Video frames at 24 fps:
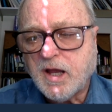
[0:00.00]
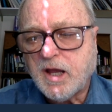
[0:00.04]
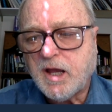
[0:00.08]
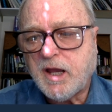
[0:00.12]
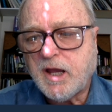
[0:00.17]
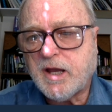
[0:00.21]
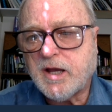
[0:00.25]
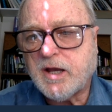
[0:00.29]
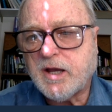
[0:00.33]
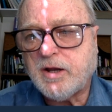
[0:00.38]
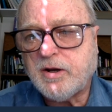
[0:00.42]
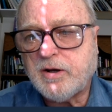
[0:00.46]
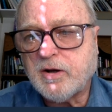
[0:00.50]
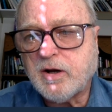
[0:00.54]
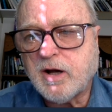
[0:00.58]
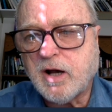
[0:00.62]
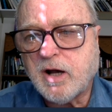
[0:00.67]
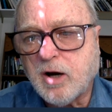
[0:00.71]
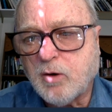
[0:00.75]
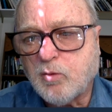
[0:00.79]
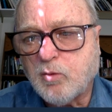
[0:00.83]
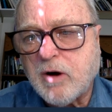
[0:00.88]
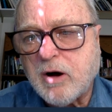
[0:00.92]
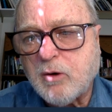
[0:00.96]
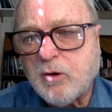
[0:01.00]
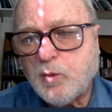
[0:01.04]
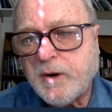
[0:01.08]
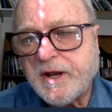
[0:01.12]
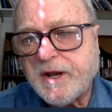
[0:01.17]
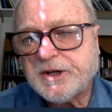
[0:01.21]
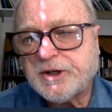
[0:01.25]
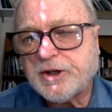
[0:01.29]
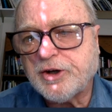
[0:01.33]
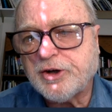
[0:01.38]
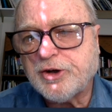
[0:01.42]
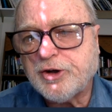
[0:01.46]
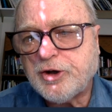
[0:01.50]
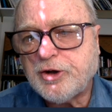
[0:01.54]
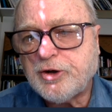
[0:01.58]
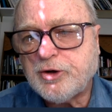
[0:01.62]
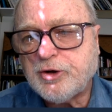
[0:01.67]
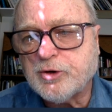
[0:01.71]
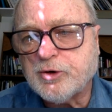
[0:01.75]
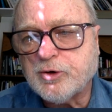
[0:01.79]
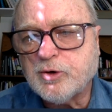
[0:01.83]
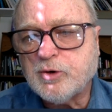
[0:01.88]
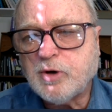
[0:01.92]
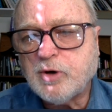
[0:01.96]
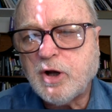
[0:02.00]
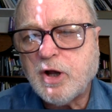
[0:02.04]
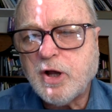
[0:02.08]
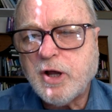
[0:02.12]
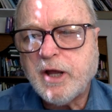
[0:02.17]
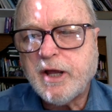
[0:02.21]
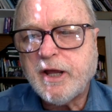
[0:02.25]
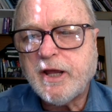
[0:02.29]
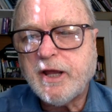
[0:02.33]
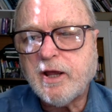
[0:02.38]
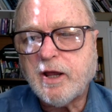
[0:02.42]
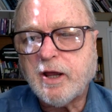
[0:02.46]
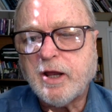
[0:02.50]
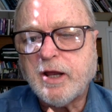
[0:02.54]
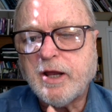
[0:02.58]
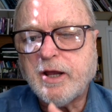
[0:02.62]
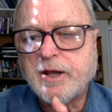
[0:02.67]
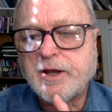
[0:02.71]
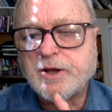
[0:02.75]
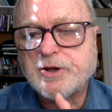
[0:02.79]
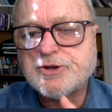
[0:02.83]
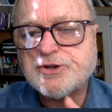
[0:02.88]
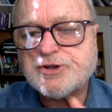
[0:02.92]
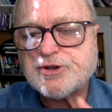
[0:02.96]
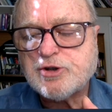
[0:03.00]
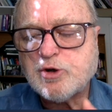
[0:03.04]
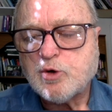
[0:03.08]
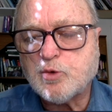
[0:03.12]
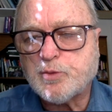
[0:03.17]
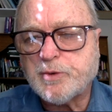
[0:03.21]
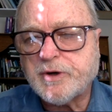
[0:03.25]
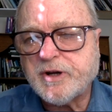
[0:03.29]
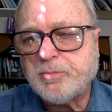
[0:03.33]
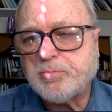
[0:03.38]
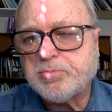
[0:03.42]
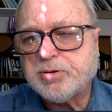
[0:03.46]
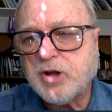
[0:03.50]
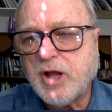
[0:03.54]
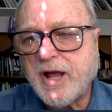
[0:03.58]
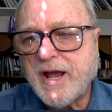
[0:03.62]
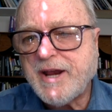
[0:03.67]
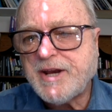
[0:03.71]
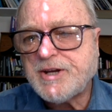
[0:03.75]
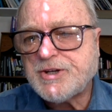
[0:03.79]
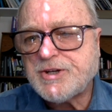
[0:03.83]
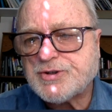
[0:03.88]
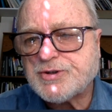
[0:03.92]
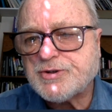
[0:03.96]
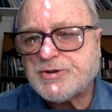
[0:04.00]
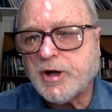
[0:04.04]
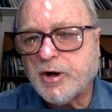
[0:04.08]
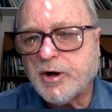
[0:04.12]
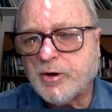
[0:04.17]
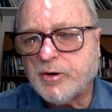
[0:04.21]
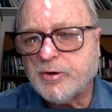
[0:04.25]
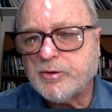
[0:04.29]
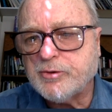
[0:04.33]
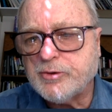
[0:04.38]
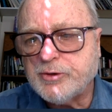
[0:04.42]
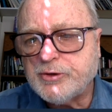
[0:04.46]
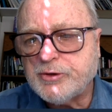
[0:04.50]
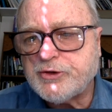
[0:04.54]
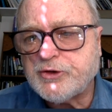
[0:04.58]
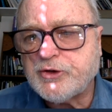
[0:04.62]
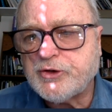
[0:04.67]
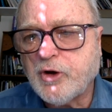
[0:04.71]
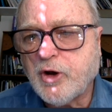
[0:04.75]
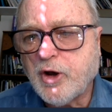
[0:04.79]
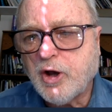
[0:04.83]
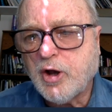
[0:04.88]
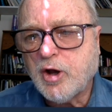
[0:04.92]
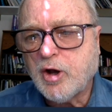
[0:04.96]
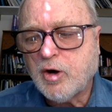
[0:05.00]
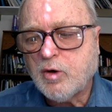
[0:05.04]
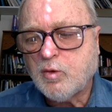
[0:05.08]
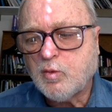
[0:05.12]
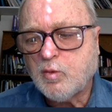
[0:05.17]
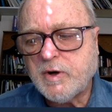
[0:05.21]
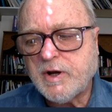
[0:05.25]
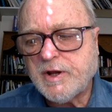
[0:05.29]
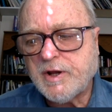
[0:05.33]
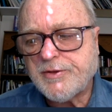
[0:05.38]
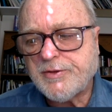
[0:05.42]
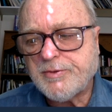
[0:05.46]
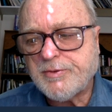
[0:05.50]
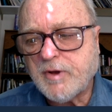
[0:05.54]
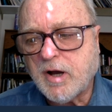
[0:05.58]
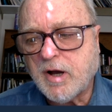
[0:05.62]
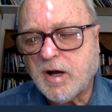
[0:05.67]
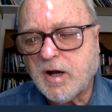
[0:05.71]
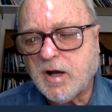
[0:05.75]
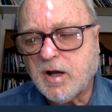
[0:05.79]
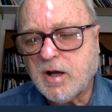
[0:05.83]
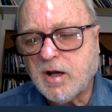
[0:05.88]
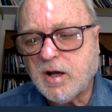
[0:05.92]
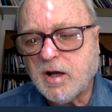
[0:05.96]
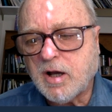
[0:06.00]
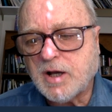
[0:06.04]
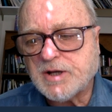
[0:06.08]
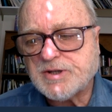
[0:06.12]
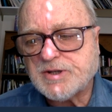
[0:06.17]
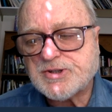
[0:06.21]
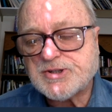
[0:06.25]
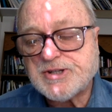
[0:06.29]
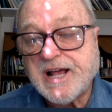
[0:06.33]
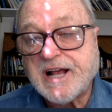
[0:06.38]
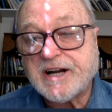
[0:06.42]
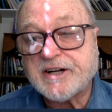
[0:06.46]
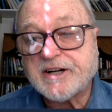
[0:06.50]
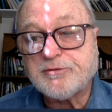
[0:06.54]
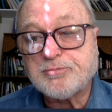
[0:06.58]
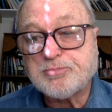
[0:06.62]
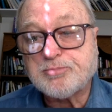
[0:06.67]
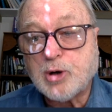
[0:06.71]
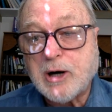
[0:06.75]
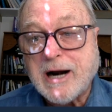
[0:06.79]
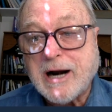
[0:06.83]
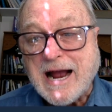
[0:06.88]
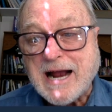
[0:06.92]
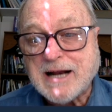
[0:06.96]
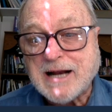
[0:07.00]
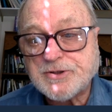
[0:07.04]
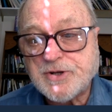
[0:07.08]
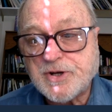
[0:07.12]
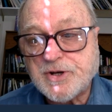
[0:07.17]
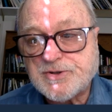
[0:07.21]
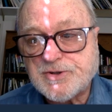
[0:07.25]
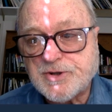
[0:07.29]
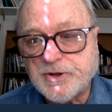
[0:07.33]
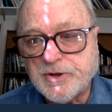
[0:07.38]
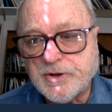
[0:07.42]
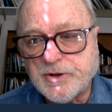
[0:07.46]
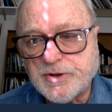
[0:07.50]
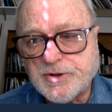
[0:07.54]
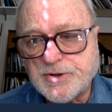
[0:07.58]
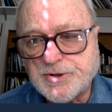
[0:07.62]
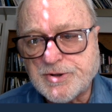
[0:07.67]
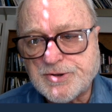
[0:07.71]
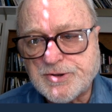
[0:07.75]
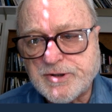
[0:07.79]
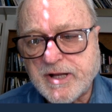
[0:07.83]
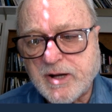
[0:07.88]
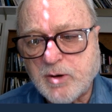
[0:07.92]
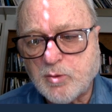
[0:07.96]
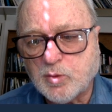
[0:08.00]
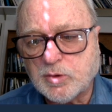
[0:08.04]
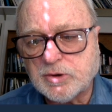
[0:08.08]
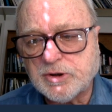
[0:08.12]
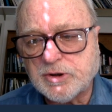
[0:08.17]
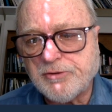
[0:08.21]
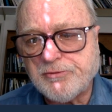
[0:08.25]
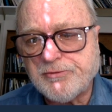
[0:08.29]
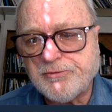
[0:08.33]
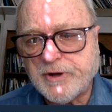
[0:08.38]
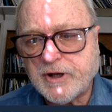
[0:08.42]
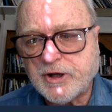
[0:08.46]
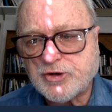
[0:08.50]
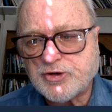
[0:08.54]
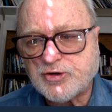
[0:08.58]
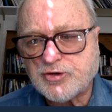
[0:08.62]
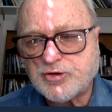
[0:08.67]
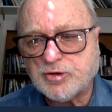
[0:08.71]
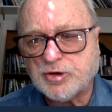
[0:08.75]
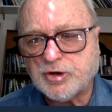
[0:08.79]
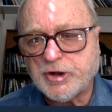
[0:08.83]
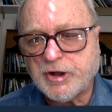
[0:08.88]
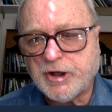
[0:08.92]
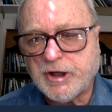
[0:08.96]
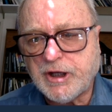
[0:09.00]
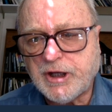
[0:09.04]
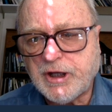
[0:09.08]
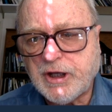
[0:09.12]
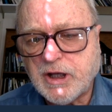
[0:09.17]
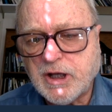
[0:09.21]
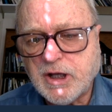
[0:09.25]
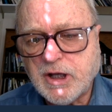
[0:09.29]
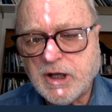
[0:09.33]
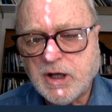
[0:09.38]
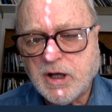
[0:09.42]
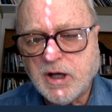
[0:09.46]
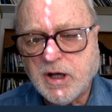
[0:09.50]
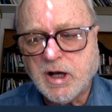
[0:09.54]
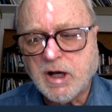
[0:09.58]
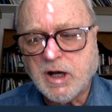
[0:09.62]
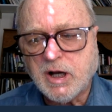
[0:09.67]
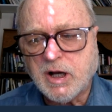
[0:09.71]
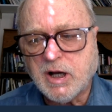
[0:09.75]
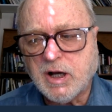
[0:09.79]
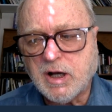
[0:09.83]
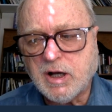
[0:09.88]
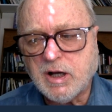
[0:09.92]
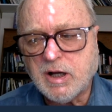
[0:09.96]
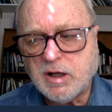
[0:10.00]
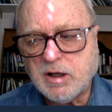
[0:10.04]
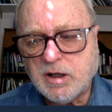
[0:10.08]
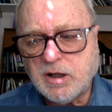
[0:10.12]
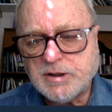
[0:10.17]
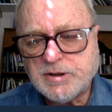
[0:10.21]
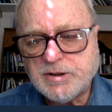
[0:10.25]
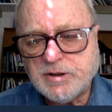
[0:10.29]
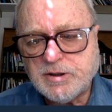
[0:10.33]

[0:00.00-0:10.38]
And uh, what we can do is to replace those with uh, a set of practices that will eventually uh,